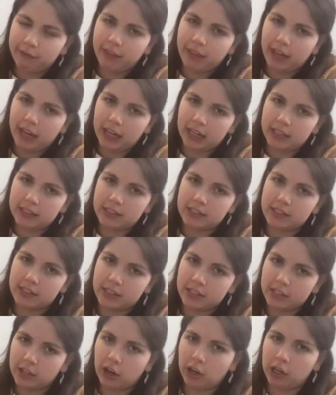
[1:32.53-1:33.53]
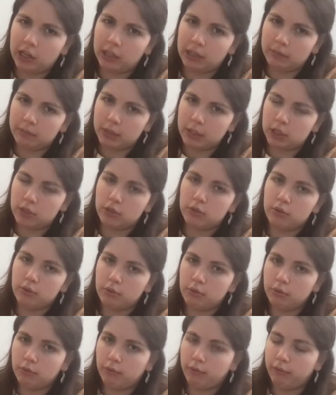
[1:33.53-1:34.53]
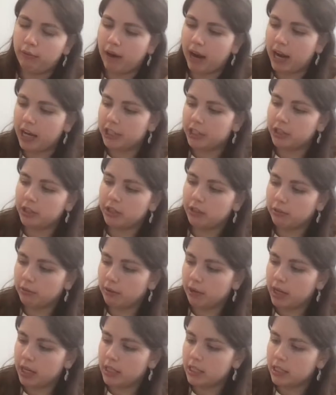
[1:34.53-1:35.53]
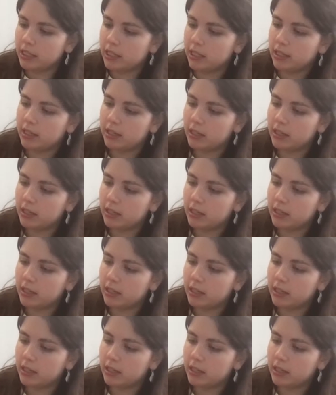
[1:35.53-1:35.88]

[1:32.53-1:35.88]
that it's not going to be too fragile, right?